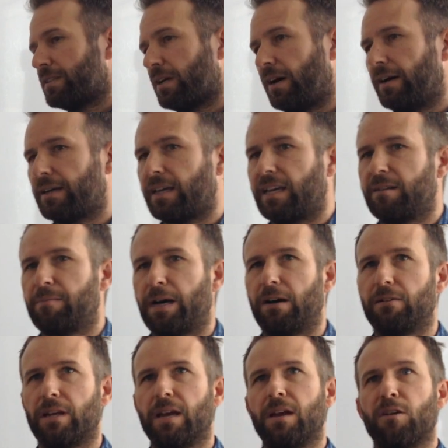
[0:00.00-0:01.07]
talking
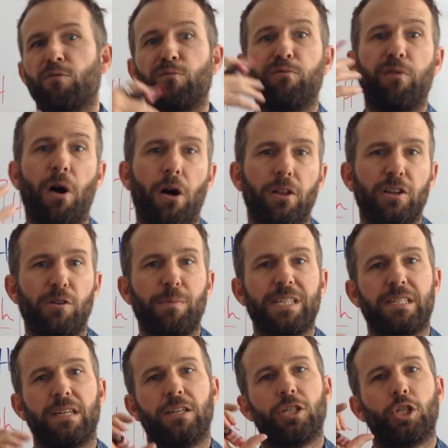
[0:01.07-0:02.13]
about, volume
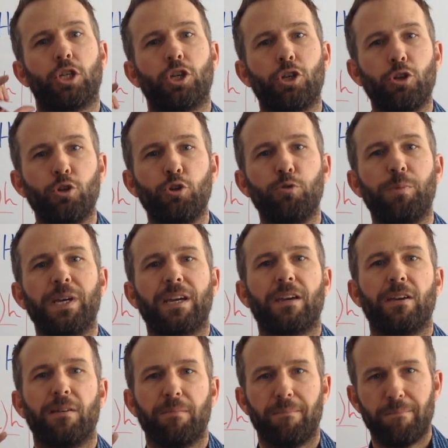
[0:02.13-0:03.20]
is in cubic